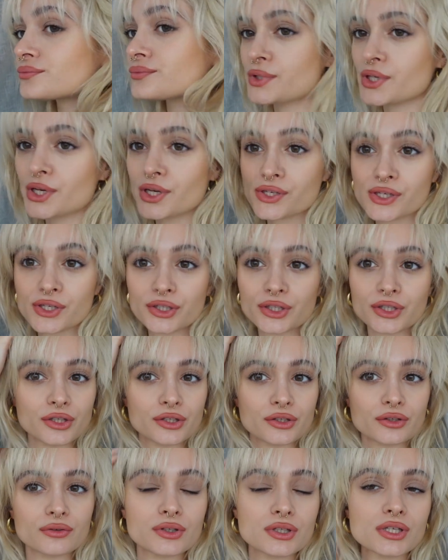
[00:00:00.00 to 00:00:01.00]
does look
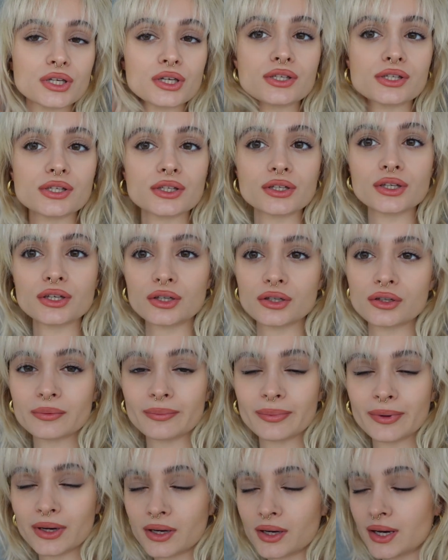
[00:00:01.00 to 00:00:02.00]
cute, it does look cute,
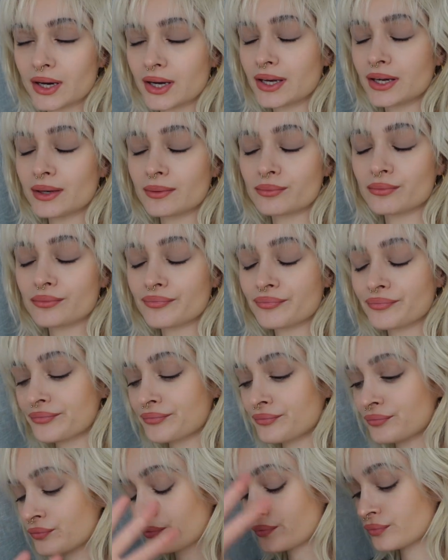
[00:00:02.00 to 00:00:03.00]
but I am
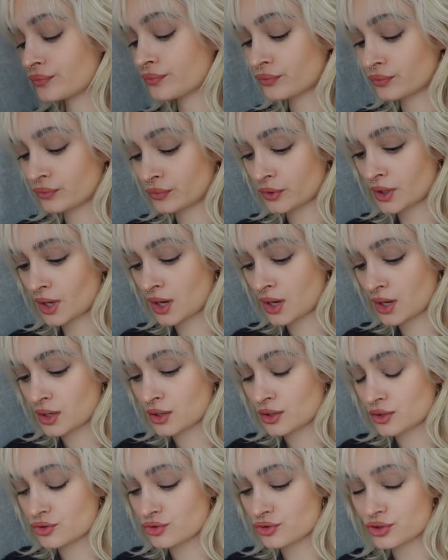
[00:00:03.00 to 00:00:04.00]

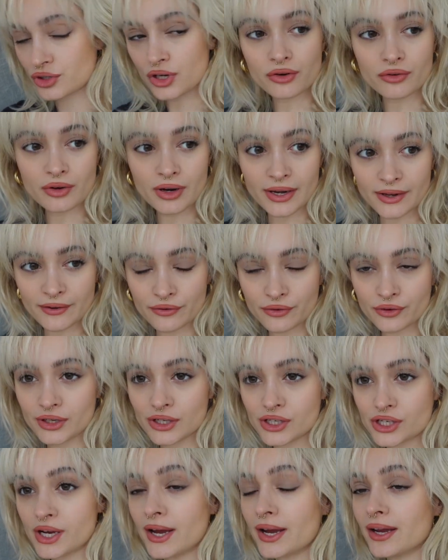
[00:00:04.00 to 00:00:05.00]
so ready for a
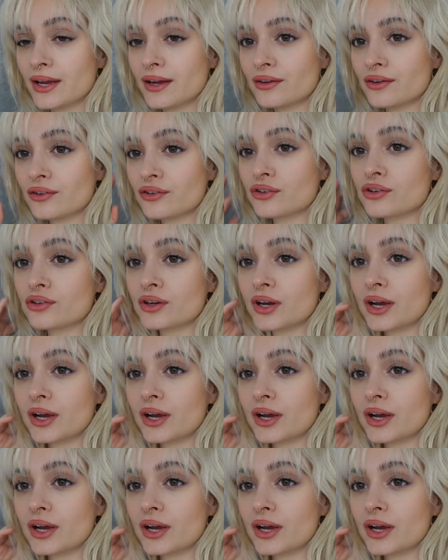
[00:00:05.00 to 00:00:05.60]
change.